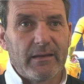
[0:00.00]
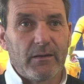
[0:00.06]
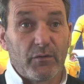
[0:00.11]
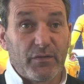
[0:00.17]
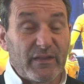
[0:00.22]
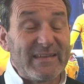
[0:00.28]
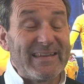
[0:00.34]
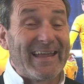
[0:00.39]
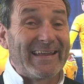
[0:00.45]
or
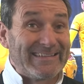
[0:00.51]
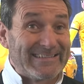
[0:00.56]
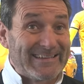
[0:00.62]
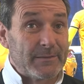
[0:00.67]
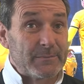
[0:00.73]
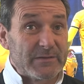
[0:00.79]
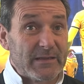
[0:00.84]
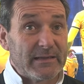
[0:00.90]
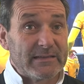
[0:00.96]
the nine
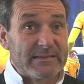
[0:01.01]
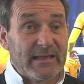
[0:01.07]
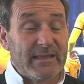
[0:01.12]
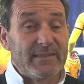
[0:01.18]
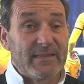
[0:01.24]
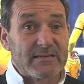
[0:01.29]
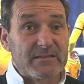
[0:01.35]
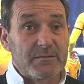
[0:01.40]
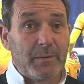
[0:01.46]
times out of
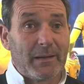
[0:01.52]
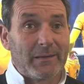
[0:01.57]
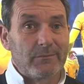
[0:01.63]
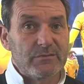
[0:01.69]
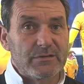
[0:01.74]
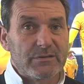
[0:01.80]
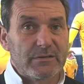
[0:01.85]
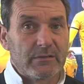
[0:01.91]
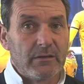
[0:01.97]
ten, there's a
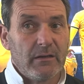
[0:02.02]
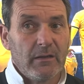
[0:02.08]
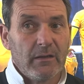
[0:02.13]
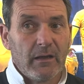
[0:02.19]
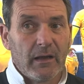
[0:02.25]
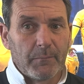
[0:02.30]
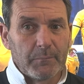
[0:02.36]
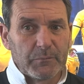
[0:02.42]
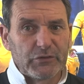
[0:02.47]
bounce. And
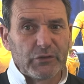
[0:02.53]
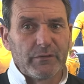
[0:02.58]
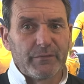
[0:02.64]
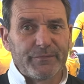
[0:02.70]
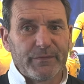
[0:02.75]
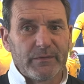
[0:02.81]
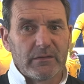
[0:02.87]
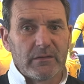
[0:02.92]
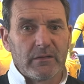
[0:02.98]
I'm sure
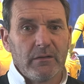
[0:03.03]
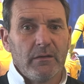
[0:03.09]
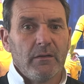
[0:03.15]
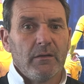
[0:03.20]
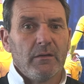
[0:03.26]
Phil,